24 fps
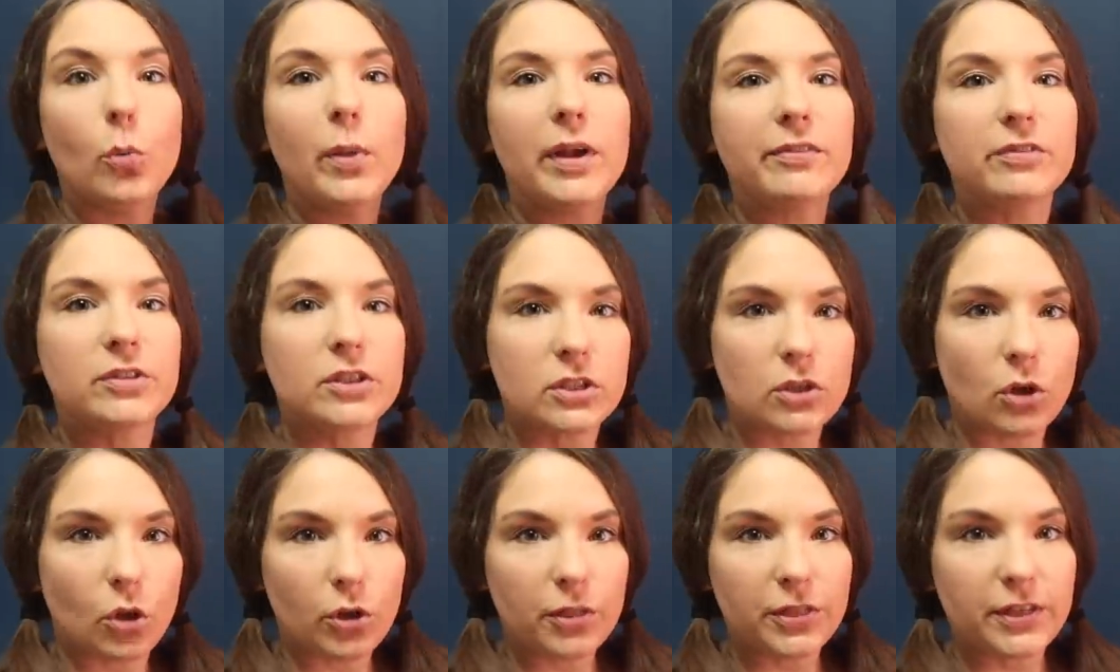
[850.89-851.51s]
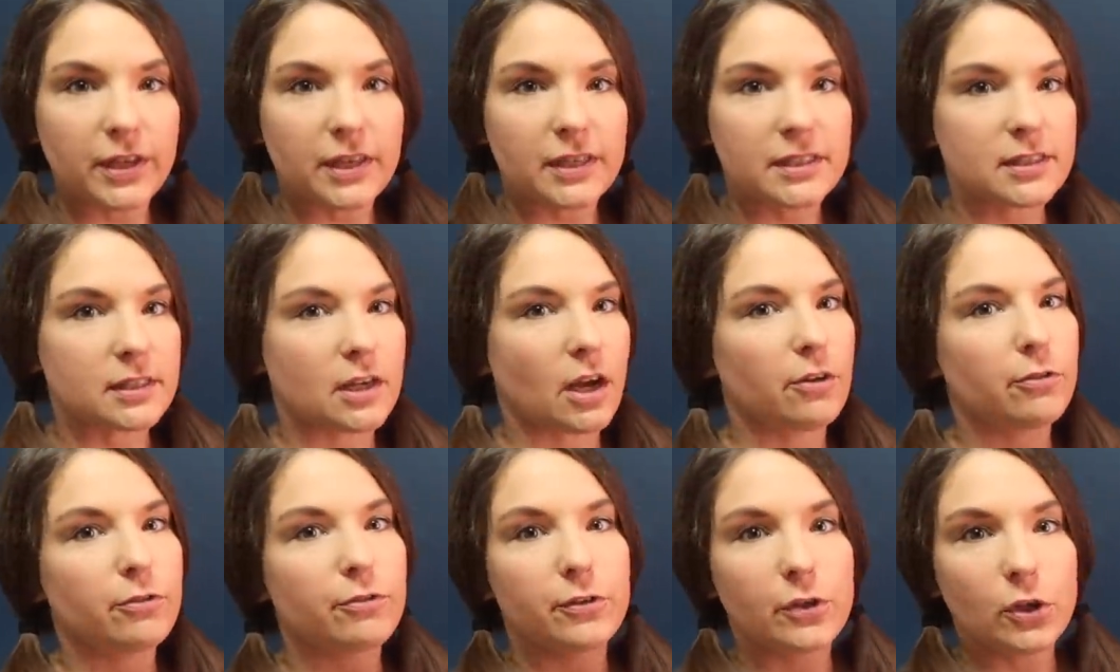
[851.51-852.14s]
We've sold this
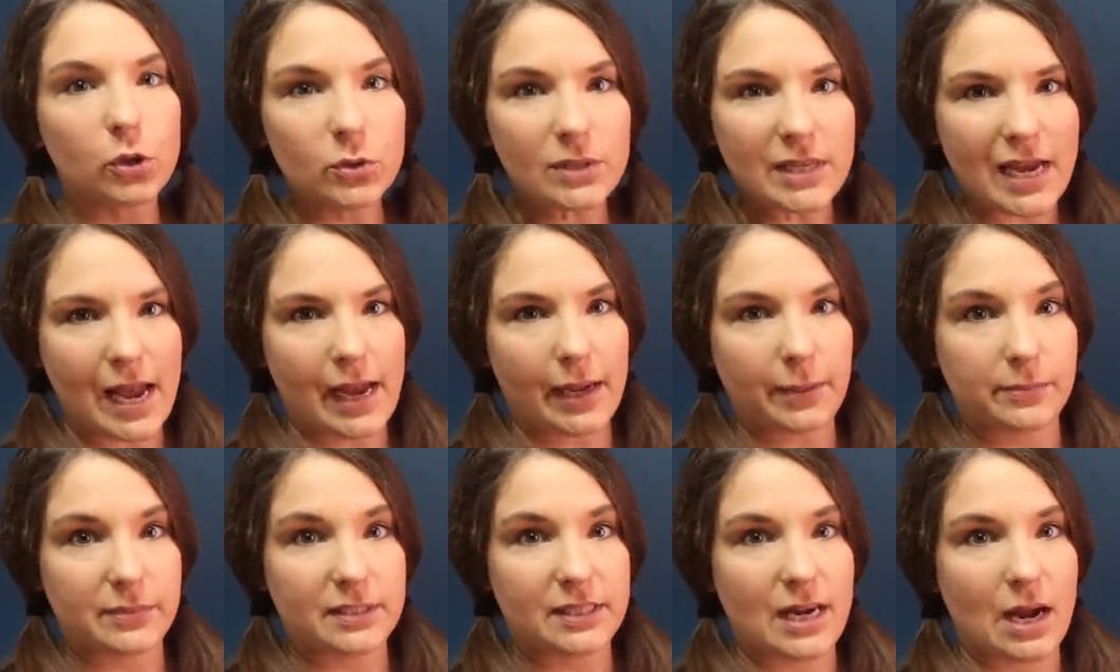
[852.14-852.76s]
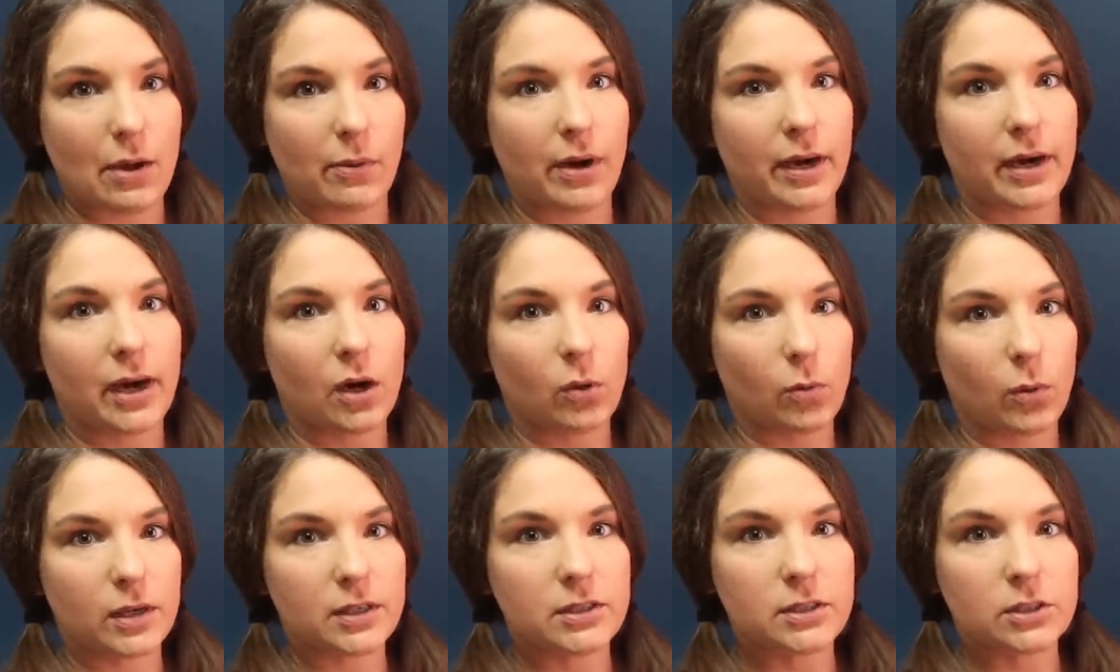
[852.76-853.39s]
a few times now on
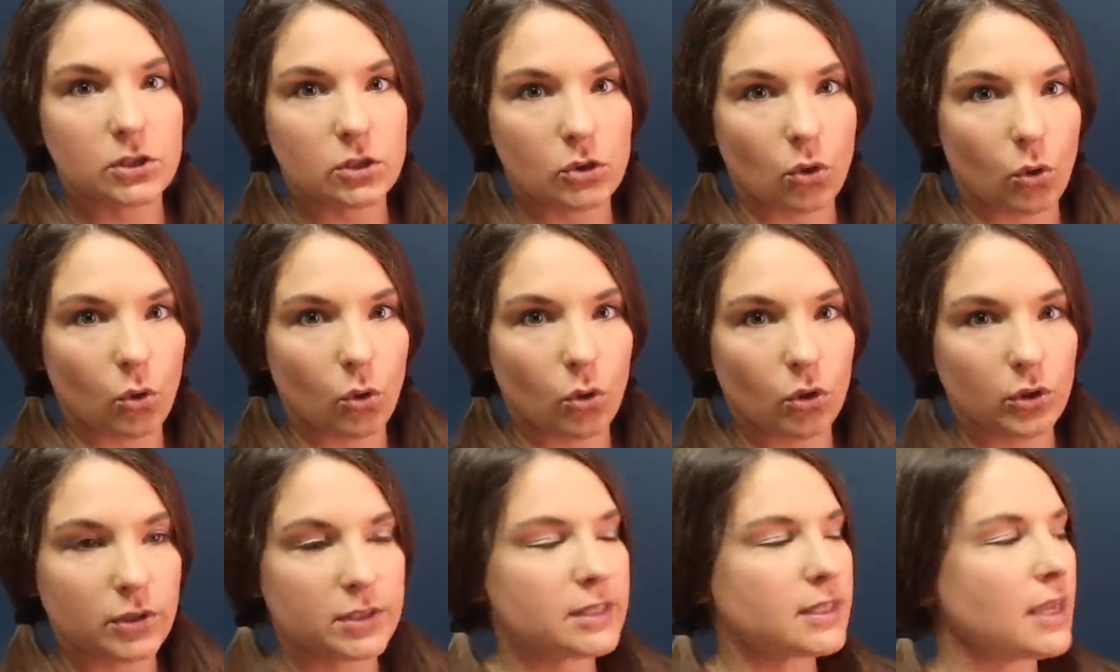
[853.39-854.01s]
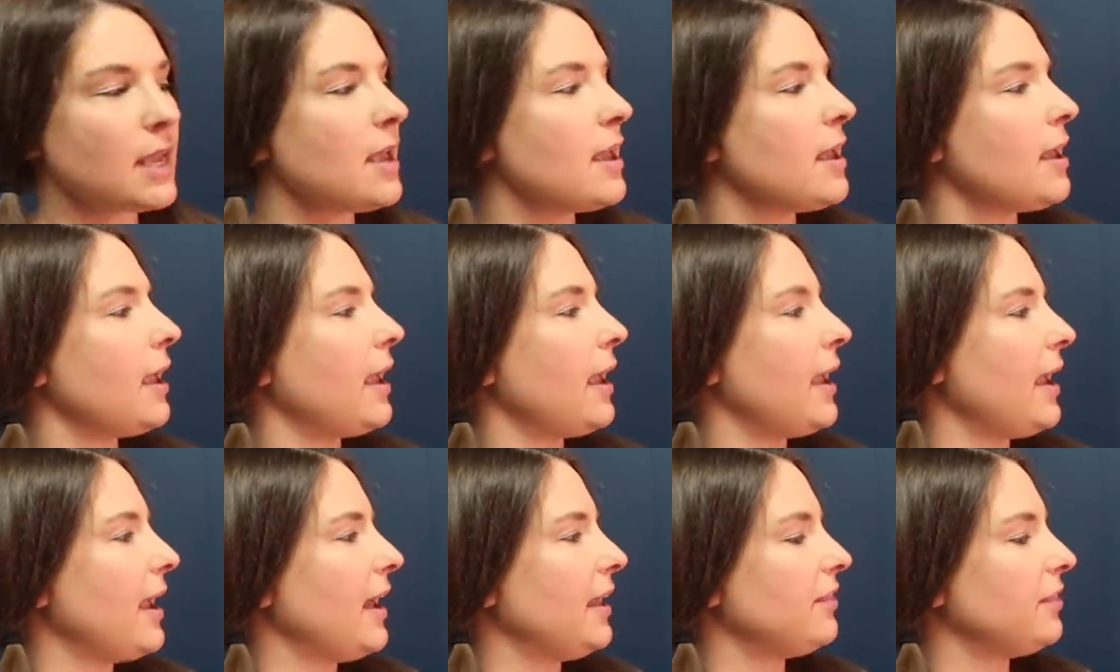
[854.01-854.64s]
our What Solds
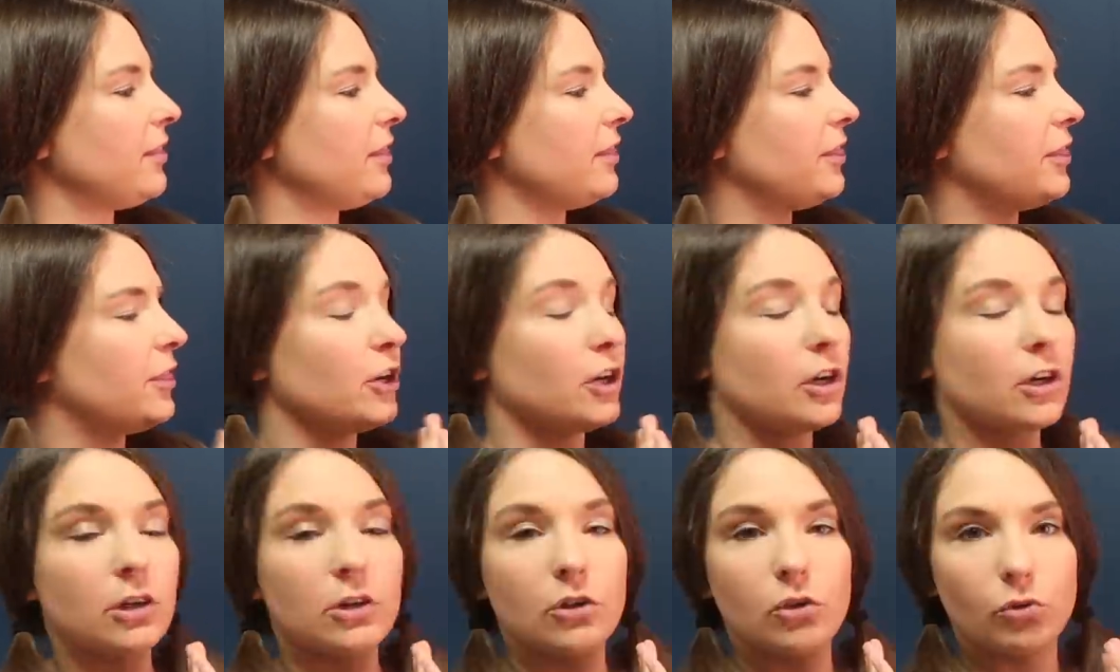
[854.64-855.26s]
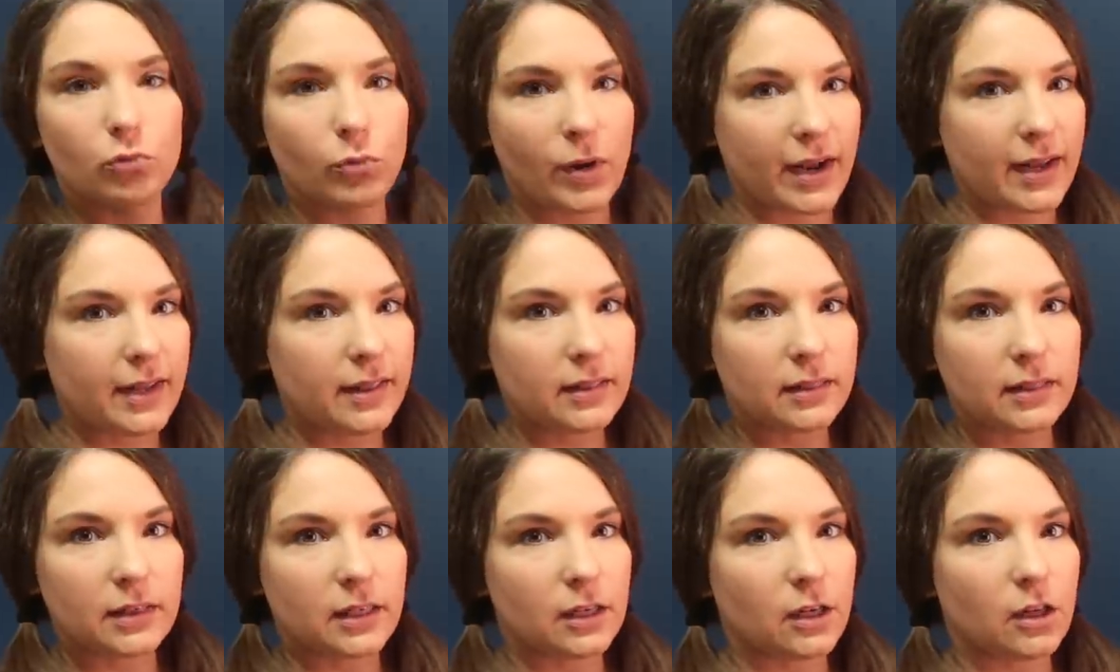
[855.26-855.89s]
and they're
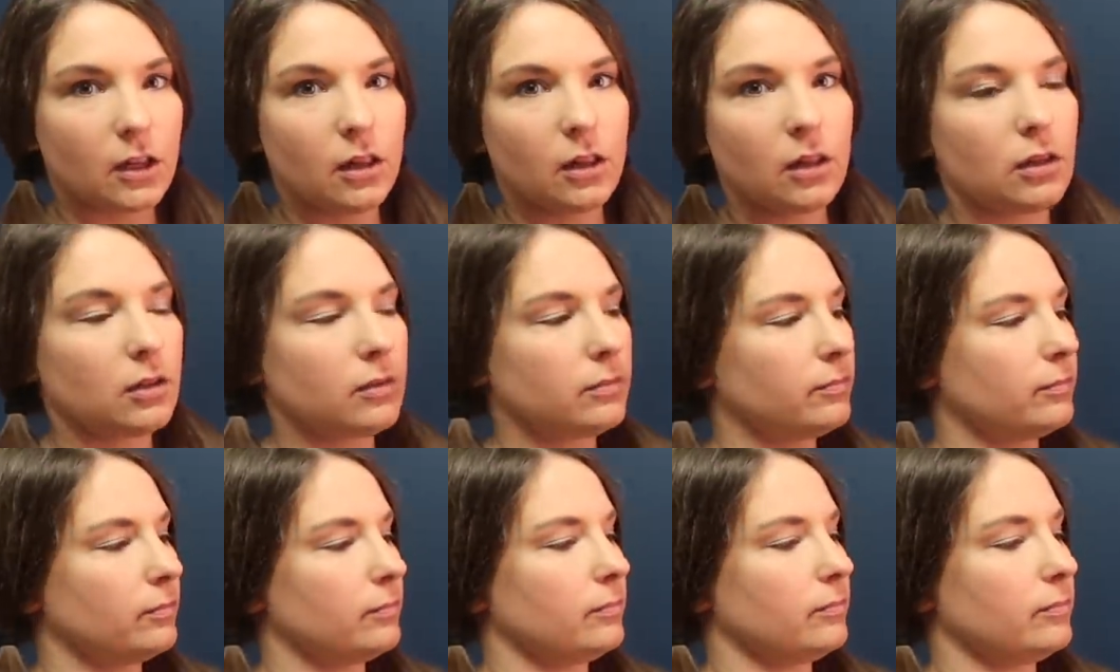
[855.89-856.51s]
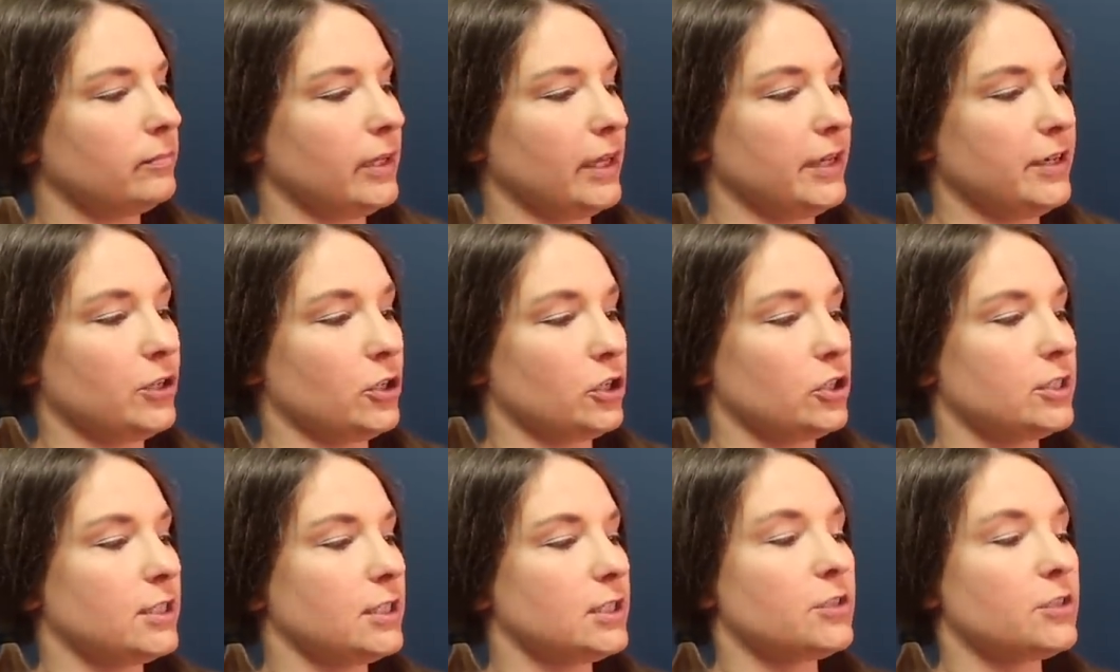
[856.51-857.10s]
great little blenders.